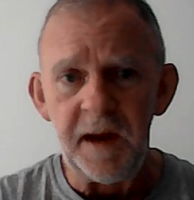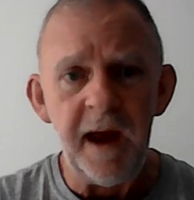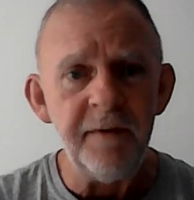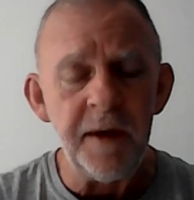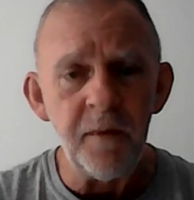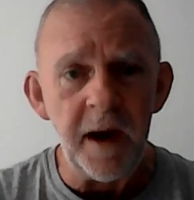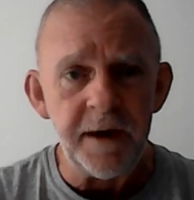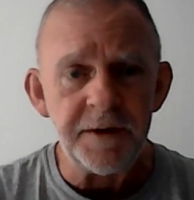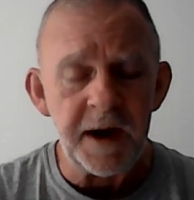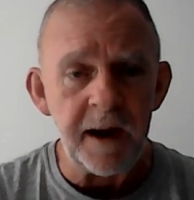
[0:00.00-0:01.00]

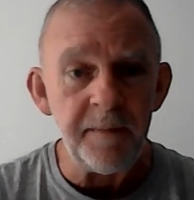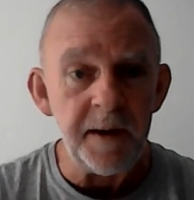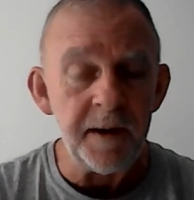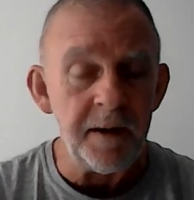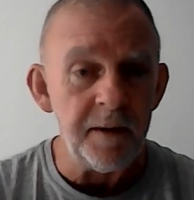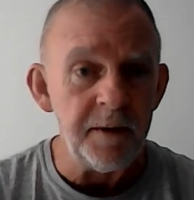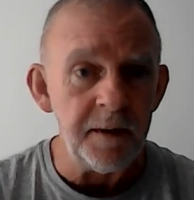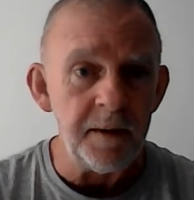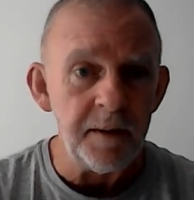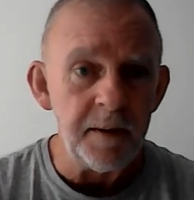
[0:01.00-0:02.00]
heavyweight champion of
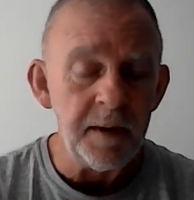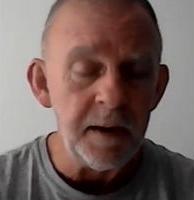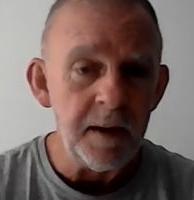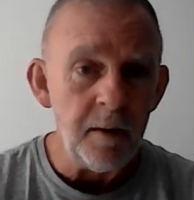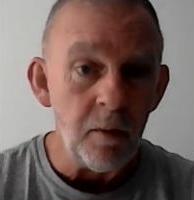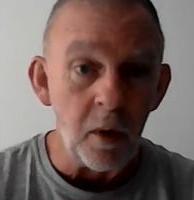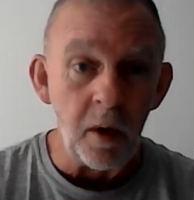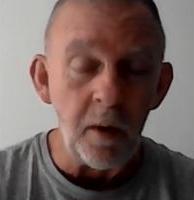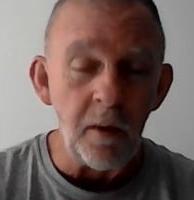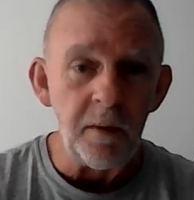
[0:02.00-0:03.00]
the
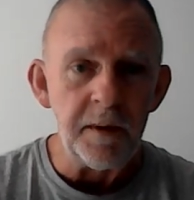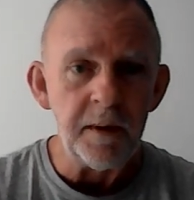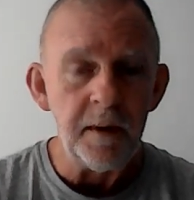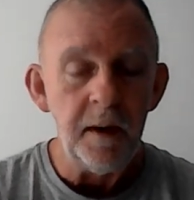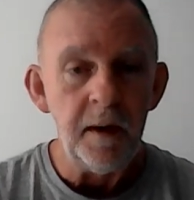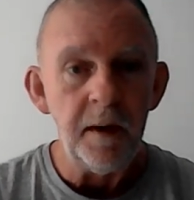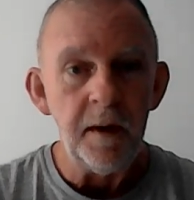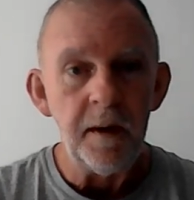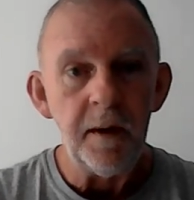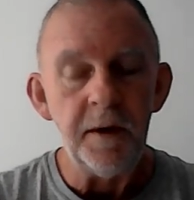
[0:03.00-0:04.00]
world,
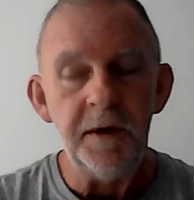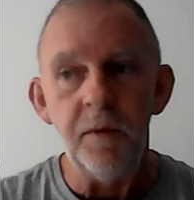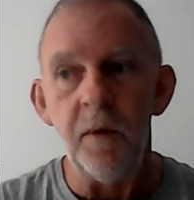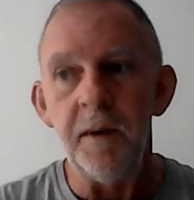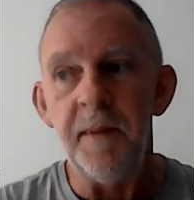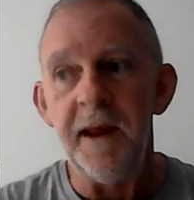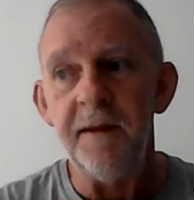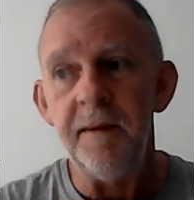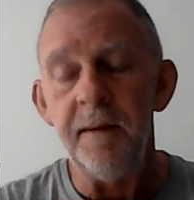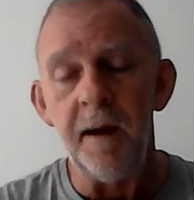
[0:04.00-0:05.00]
or you want to
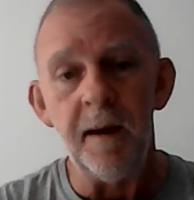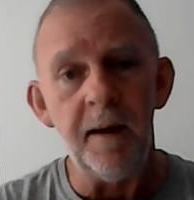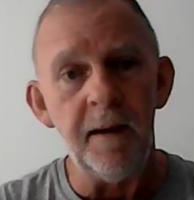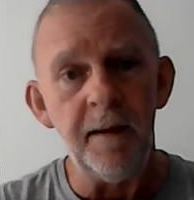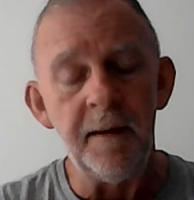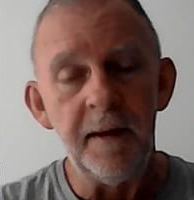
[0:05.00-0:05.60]
be uh,